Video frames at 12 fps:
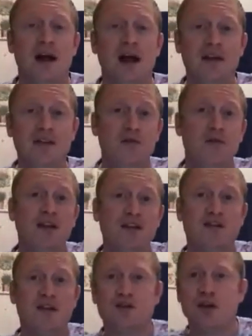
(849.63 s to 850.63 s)
and the rest
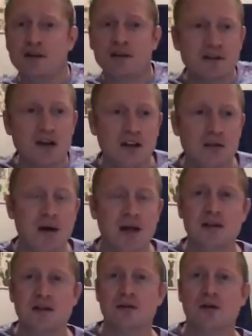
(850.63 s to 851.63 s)
of the trace is not
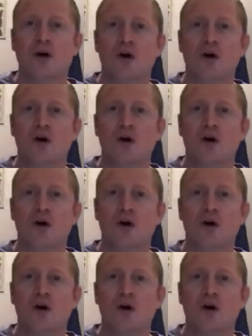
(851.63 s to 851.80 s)
dependent.